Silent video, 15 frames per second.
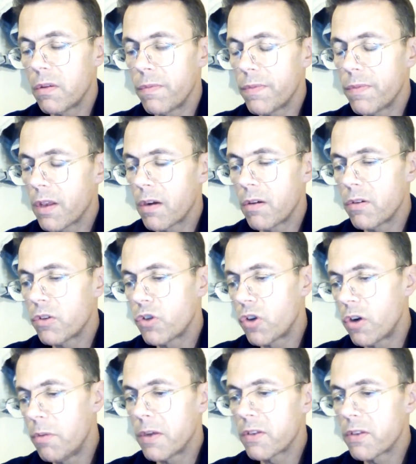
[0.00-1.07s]
you know,
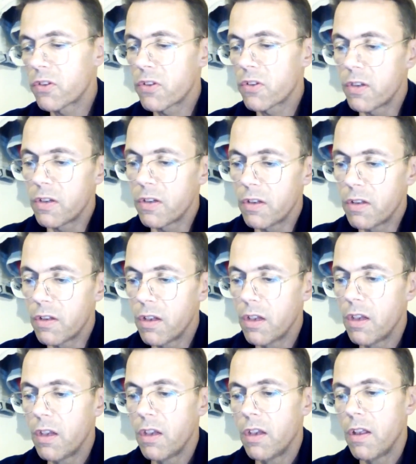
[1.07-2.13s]
Germans and
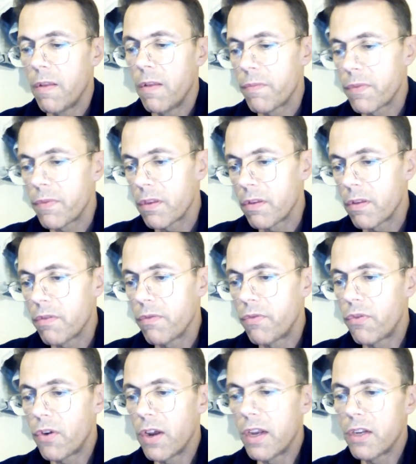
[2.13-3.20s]

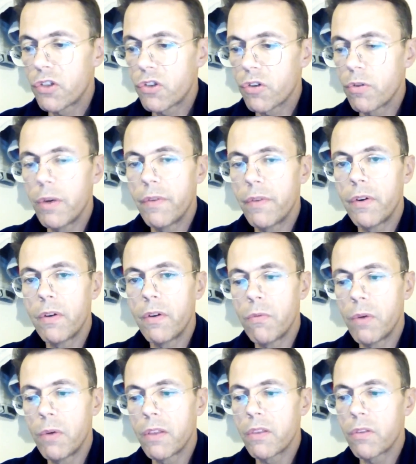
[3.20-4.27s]
French, whoever
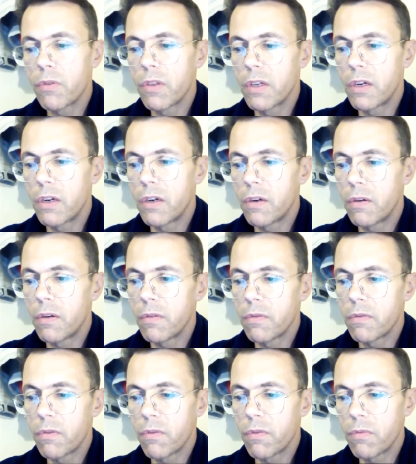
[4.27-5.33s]
went through there,
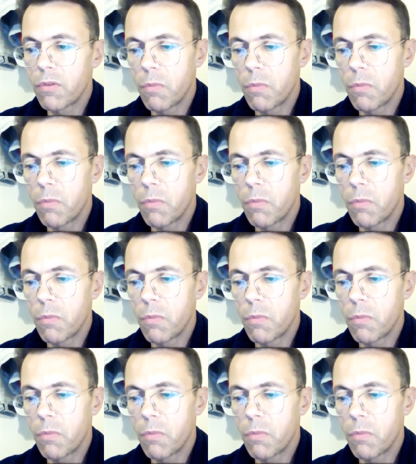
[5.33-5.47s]
to